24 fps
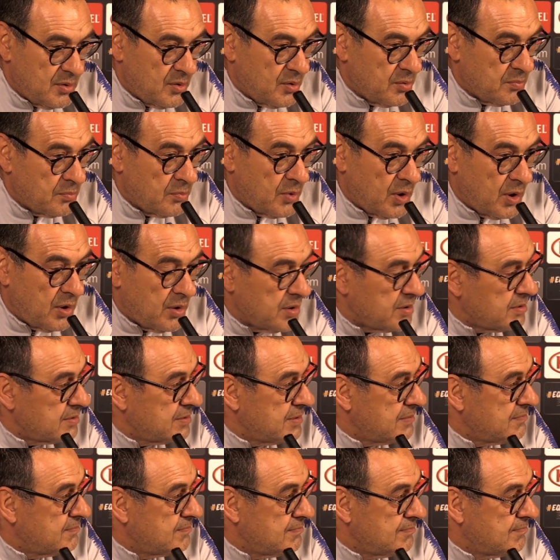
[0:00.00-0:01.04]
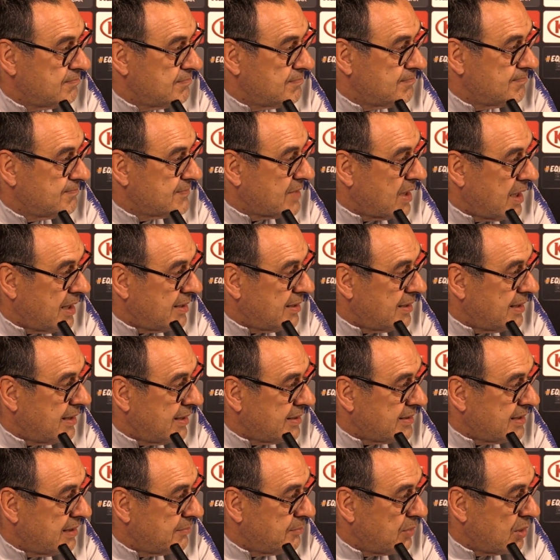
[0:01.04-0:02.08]
or more. Um,
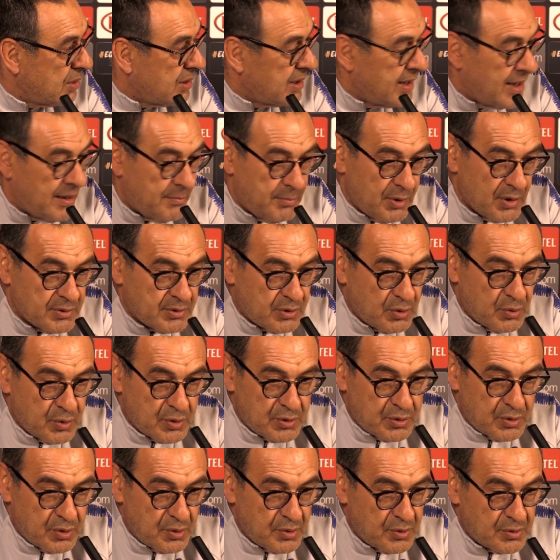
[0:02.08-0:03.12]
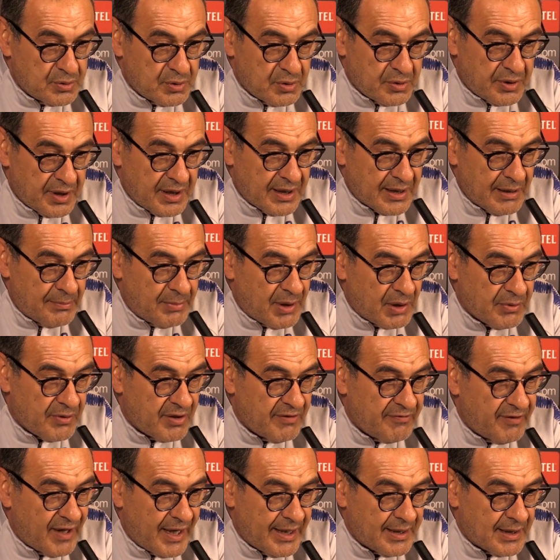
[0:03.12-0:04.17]
I am only able to, to, to think about
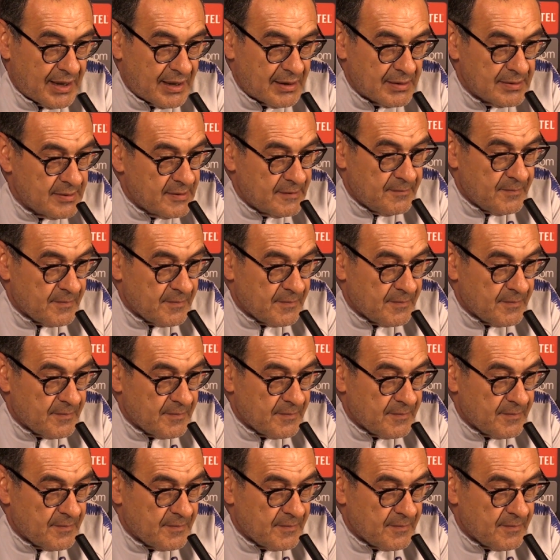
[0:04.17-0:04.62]
the final,